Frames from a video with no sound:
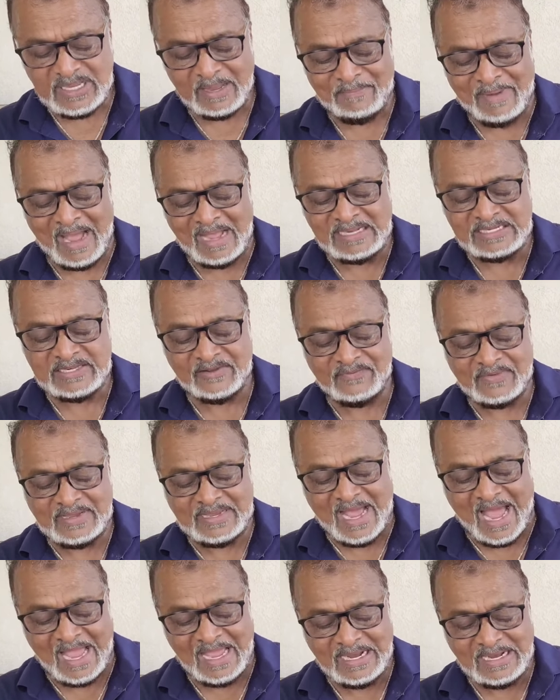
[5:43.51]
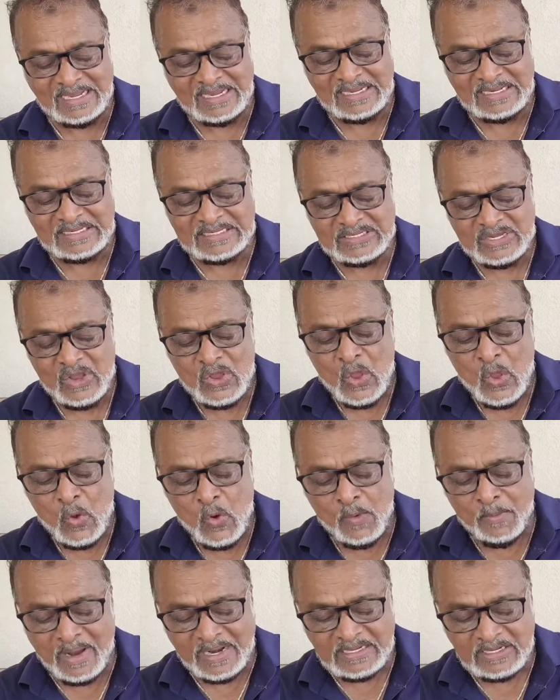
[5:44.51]
the minds of Guyanese
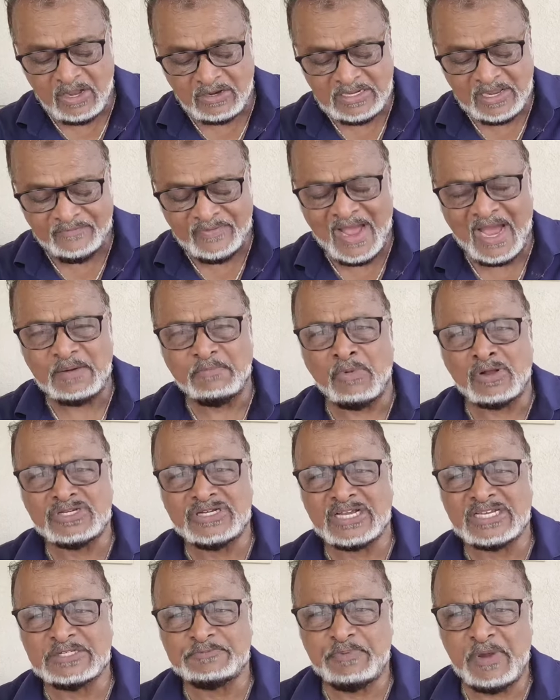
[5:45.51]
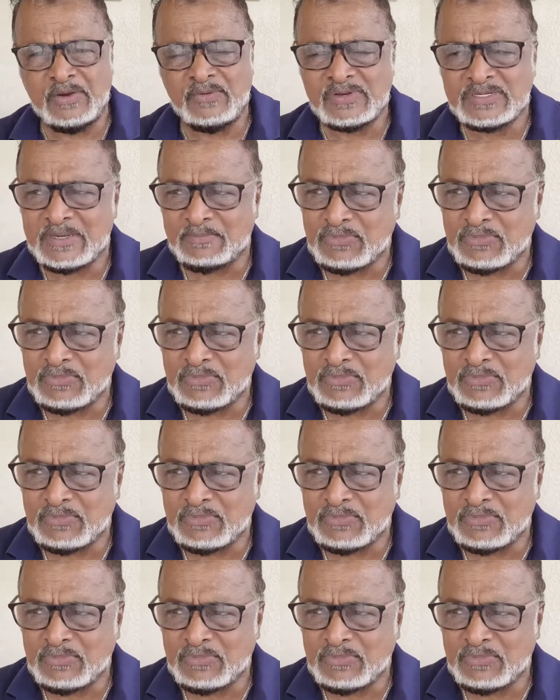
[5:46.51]
who might not have had much experience.